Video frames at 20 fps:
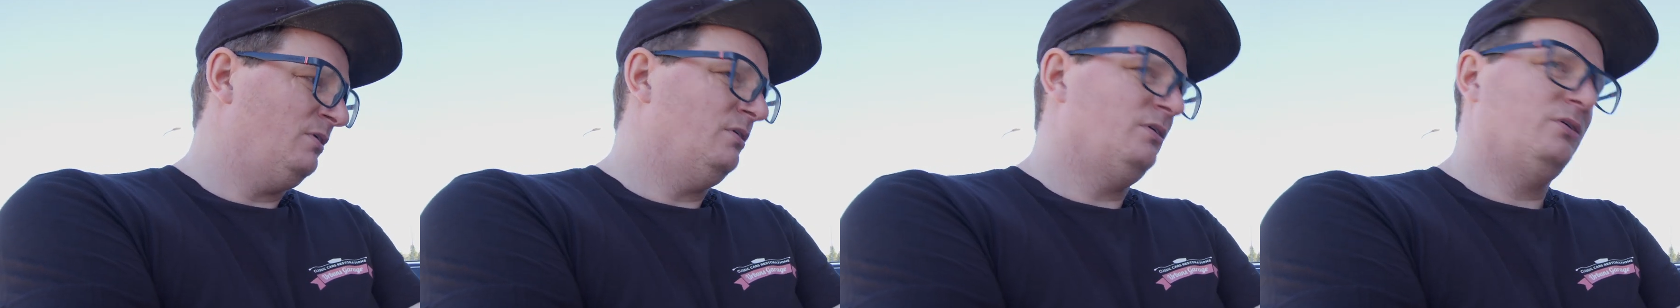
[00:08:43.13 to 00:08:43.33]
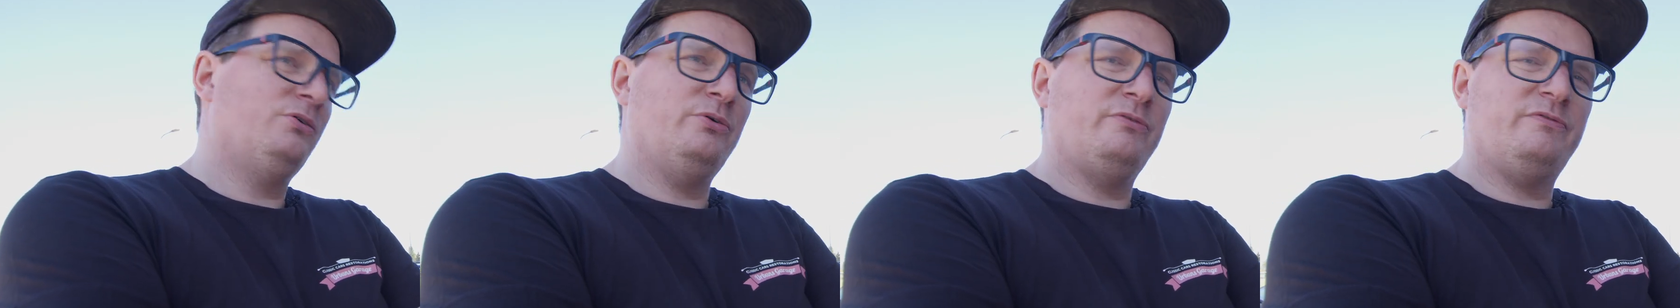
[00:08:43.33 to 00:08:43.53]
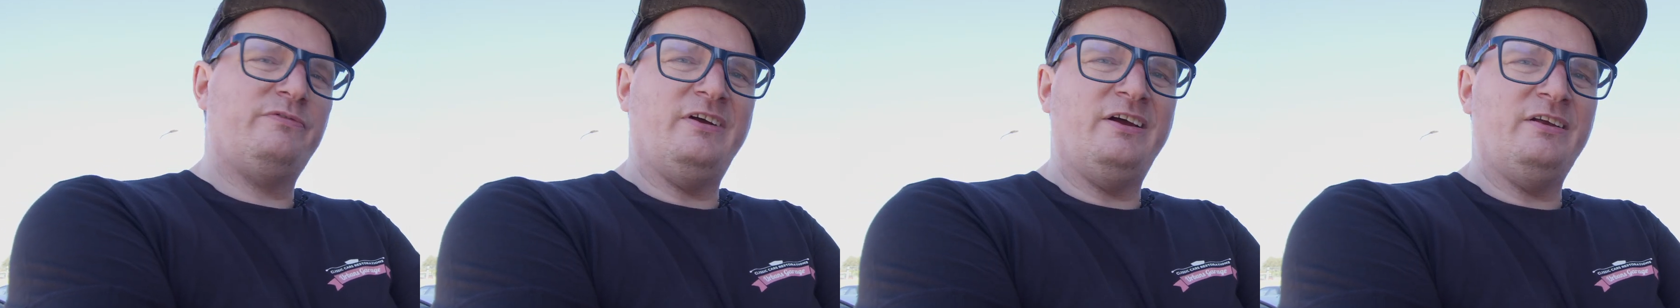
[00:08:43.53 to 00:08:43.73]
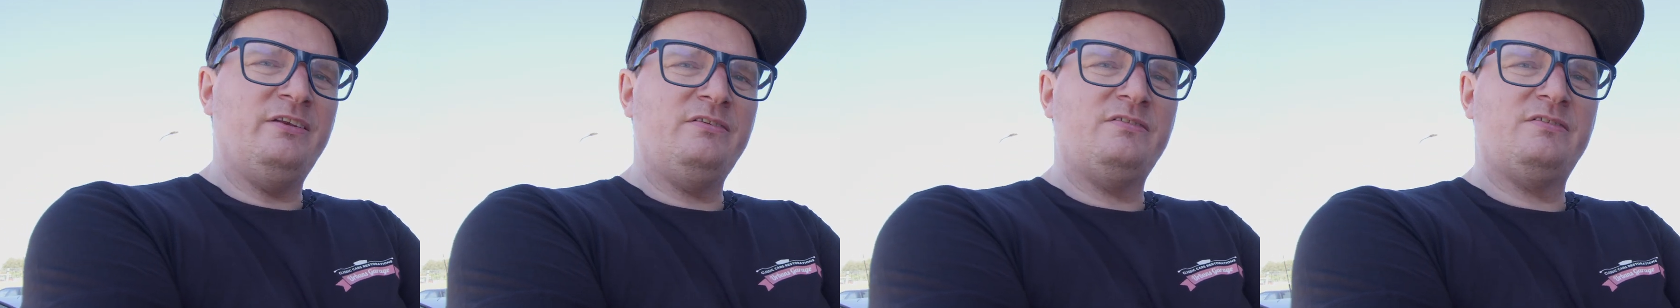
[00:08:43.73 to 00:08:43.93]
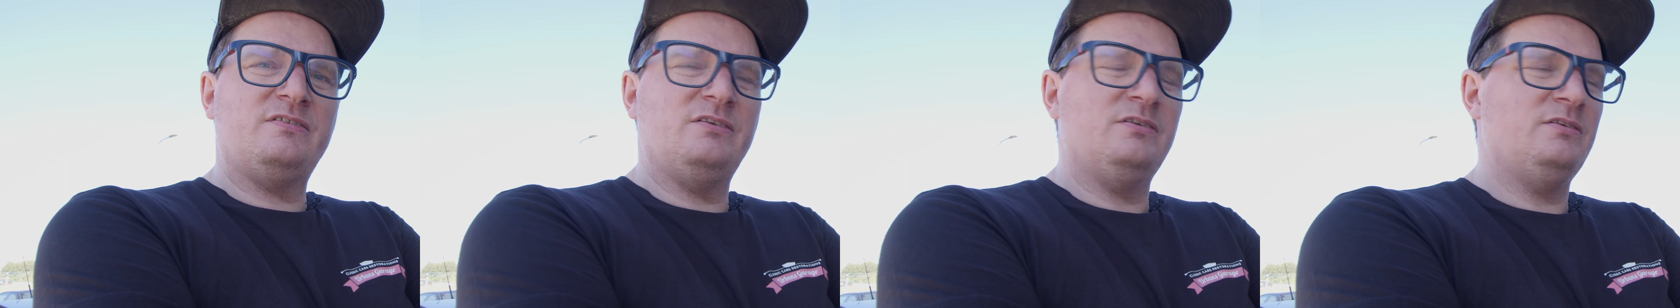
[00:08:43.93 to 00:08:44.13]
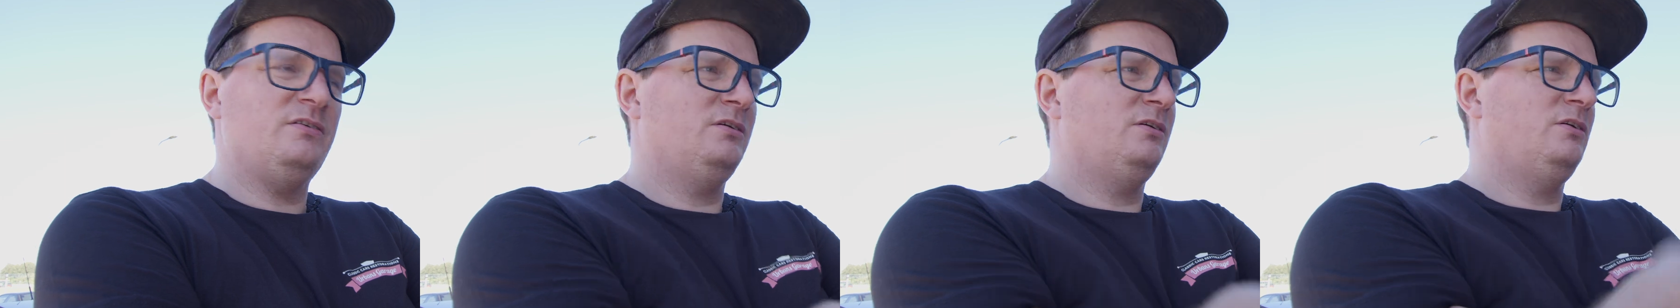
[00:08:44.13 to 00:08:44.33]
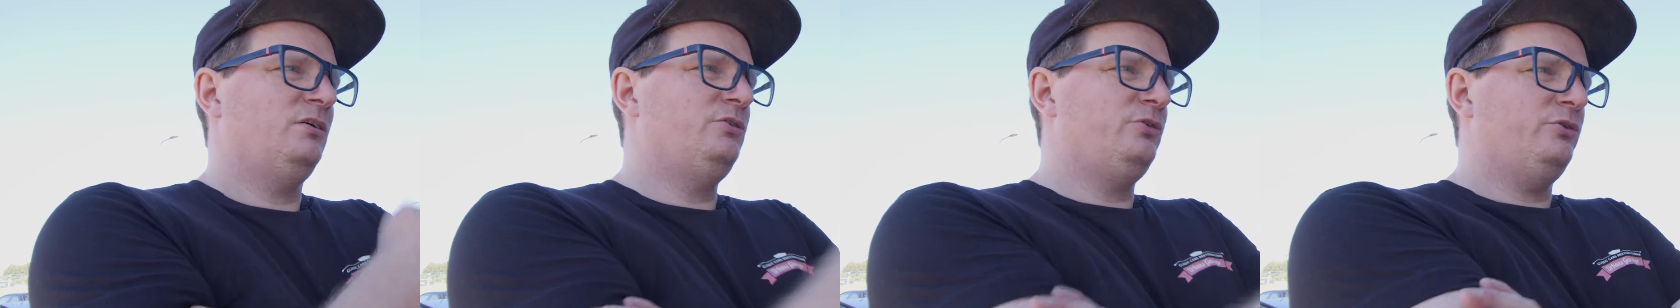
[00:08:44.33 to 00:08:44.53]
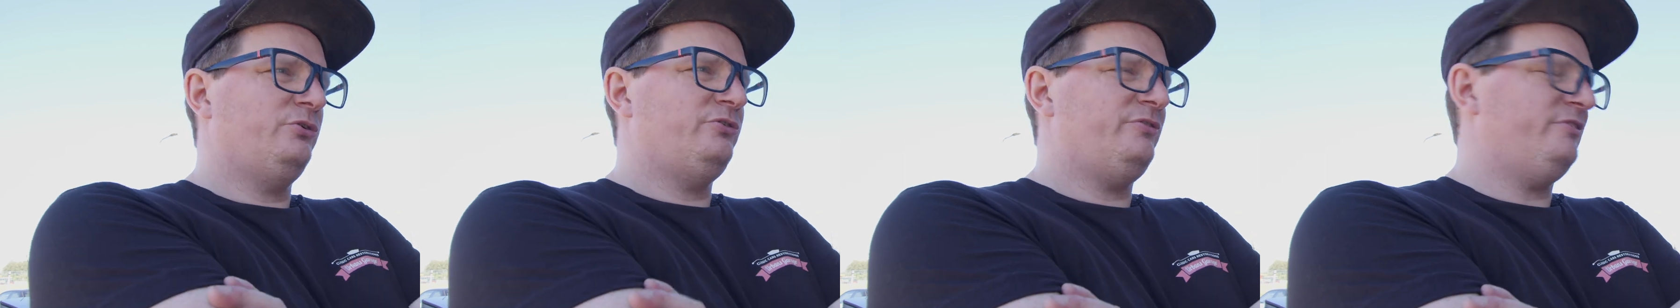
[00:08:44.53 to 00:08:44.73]
good friends,
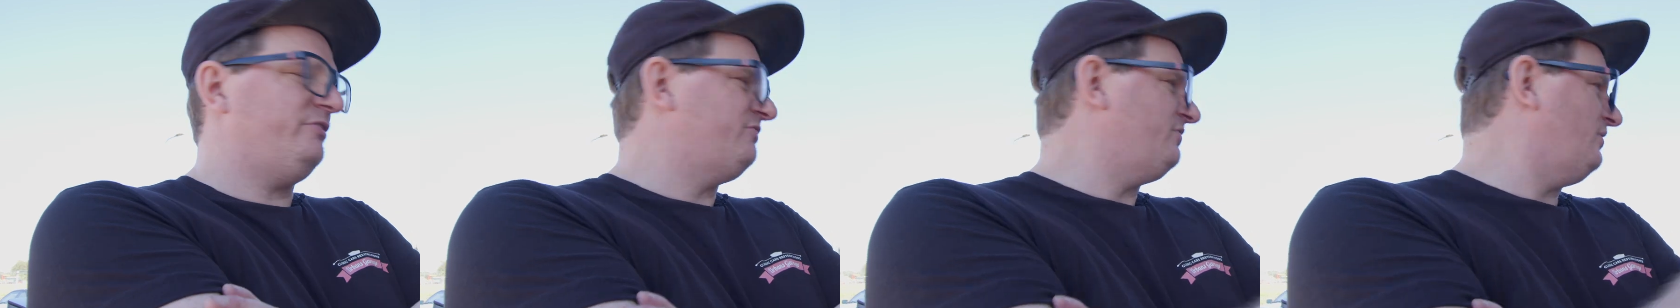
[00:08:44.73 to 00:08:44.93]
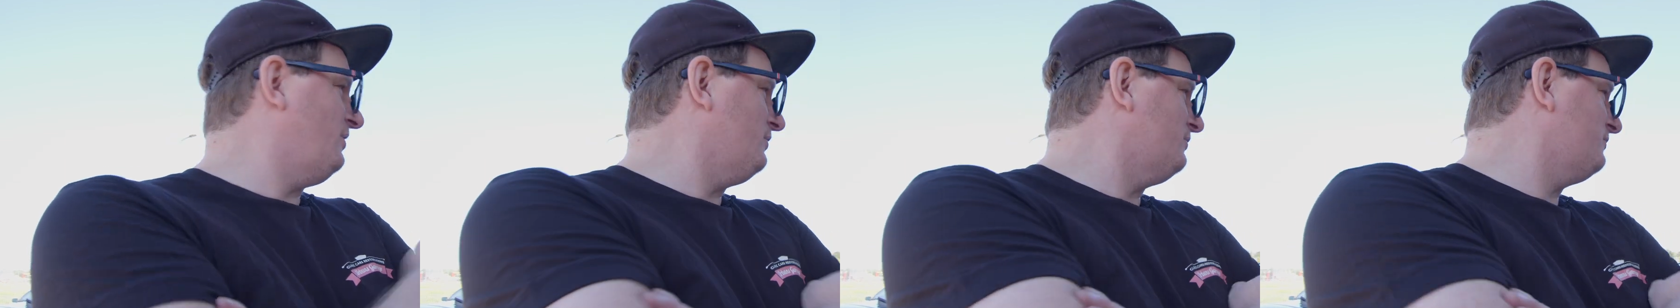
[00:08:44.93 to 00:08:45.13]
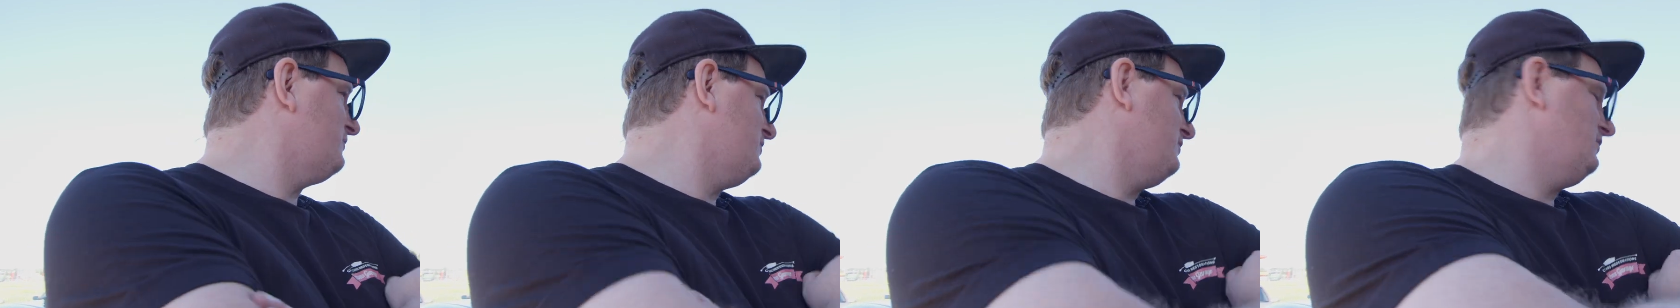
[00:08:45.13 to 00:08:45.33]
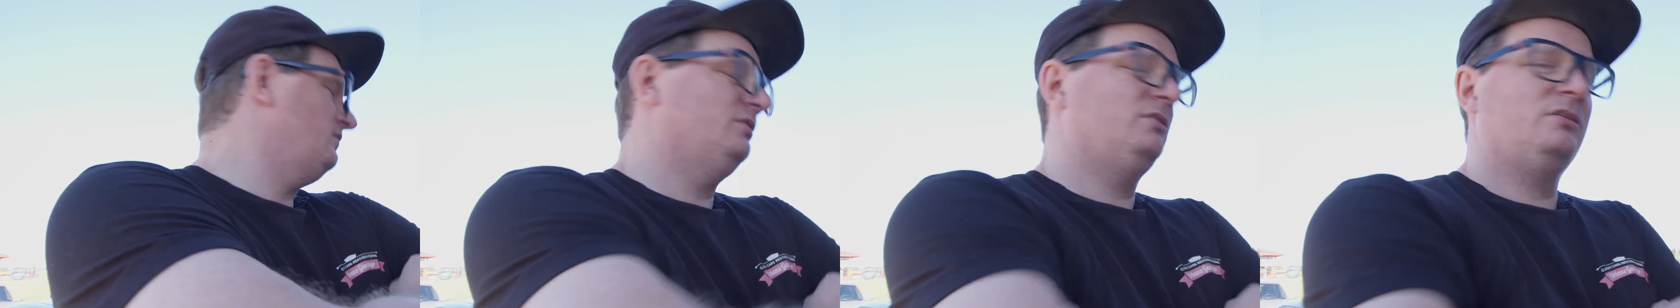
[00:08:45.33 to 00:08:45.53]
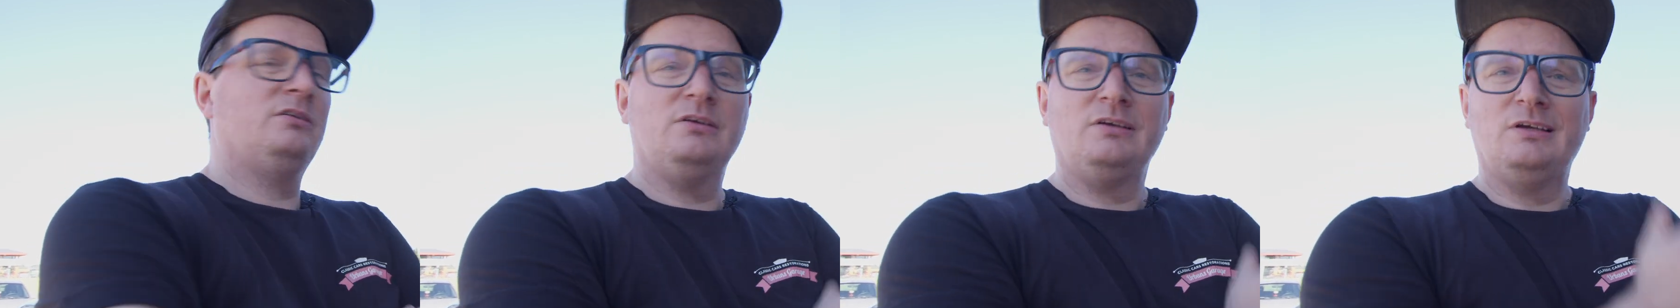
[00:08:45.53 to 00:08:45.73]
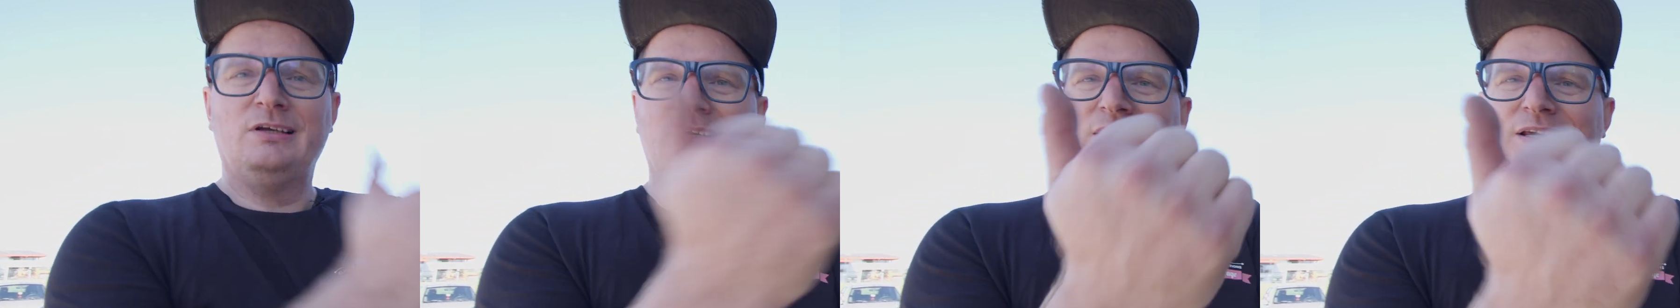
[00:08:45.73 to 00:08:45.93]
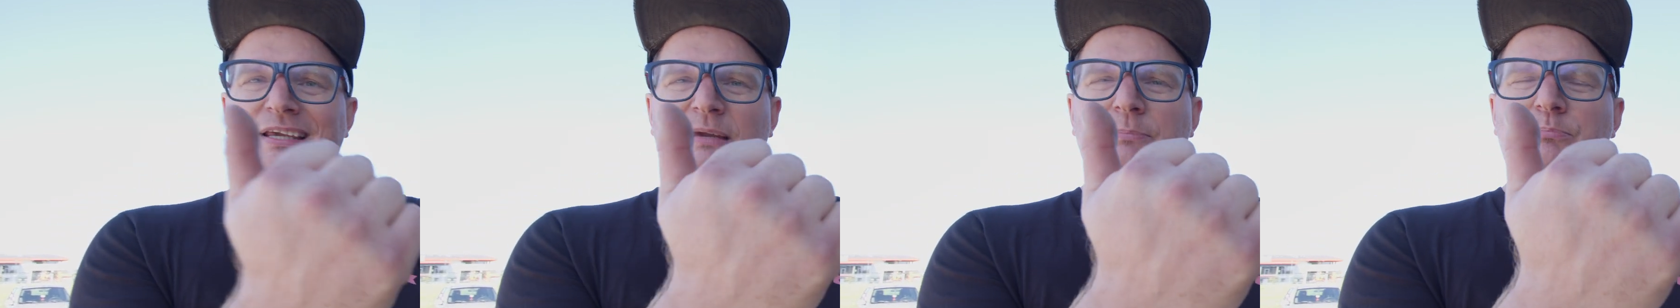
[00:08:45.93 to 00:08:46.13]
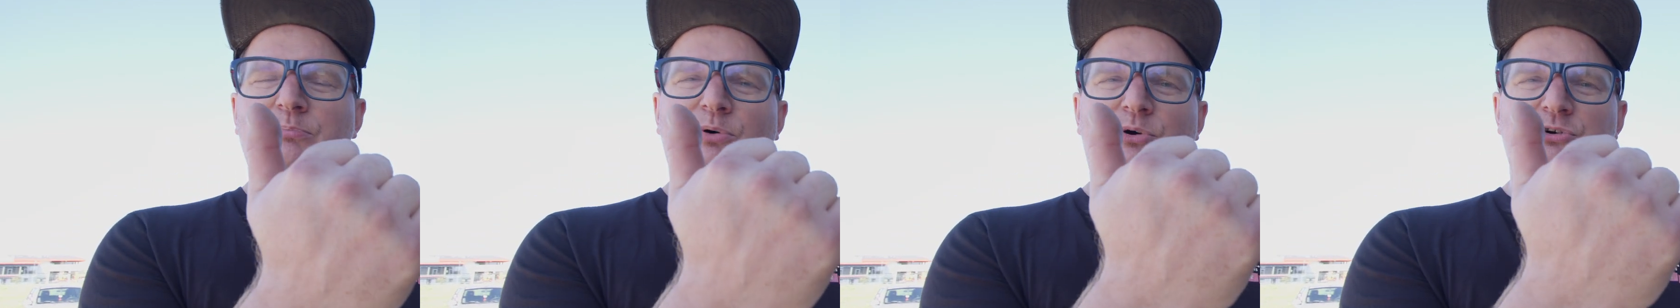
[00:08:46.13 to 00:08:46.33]
good result.
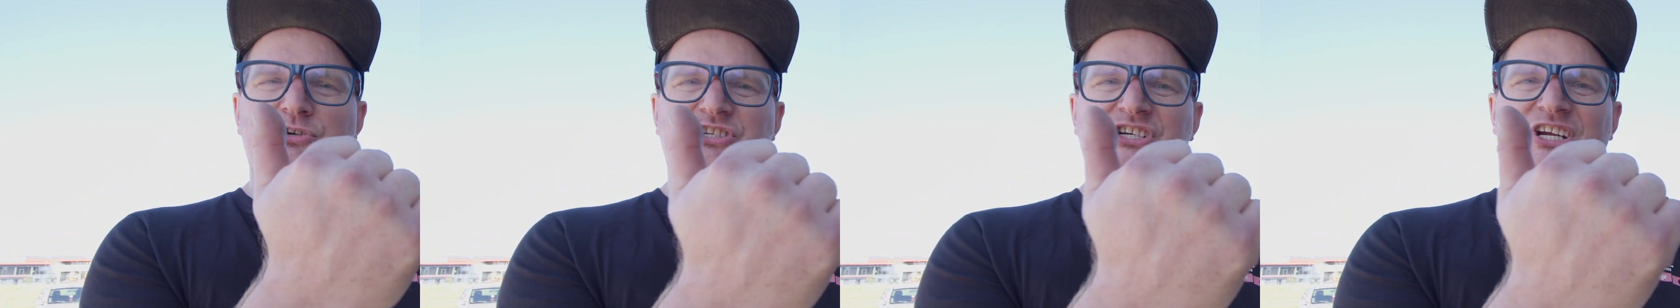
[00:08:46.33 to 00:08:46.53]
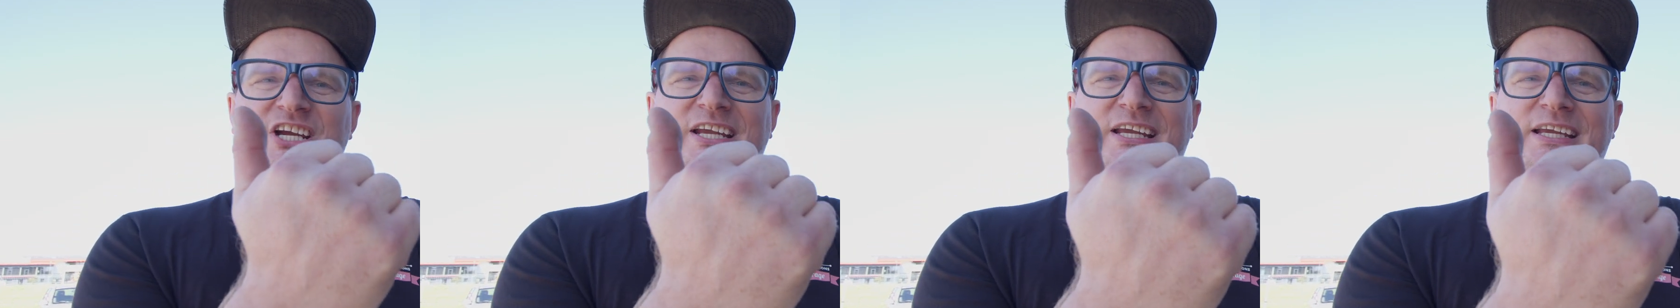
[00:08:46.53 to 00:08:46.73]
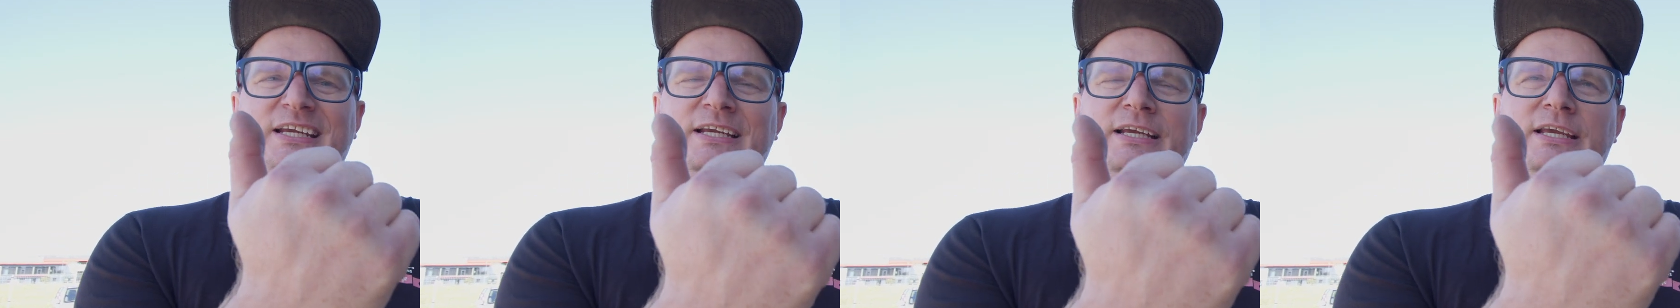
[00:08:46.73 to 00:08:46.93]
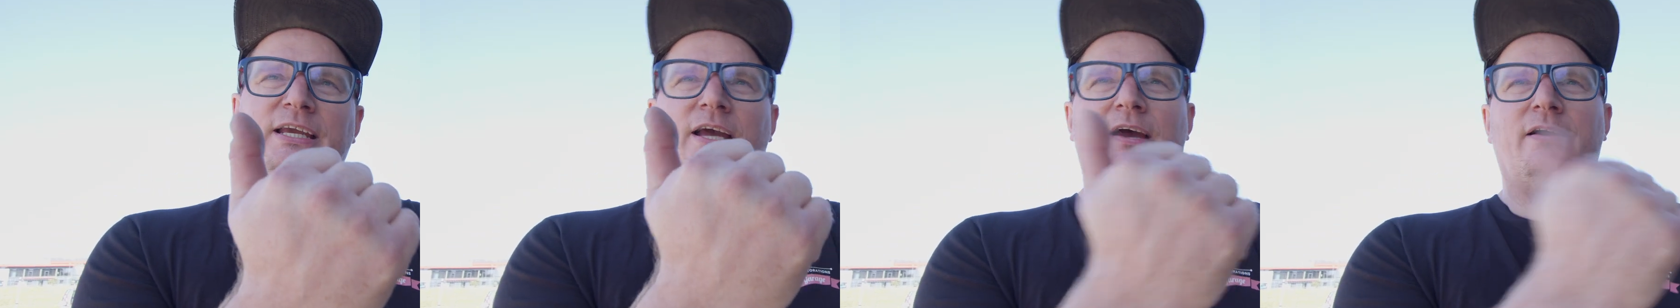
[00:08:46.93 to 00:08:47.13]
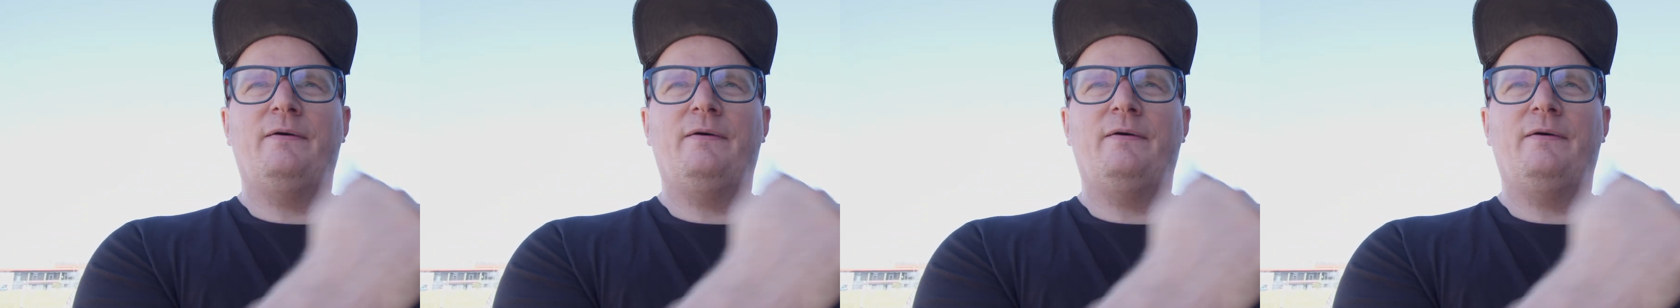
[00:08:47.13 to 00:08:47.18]
Keep Porsche-ing.